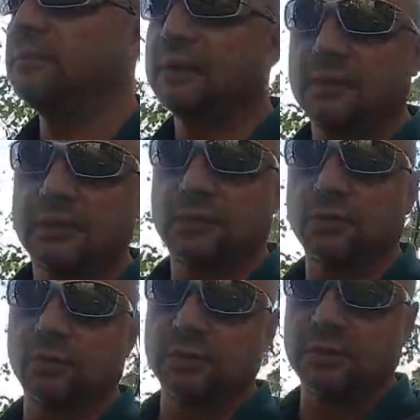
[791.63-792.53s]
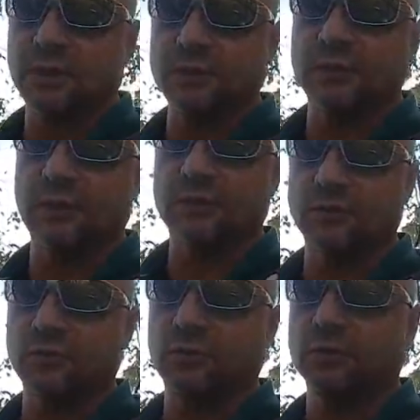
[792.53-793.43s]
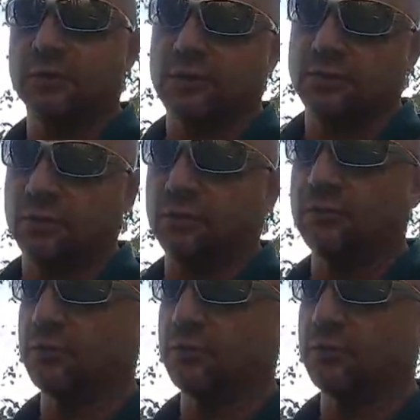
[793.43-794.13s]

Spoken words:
because controlled studies are controlled, and they're controlled for a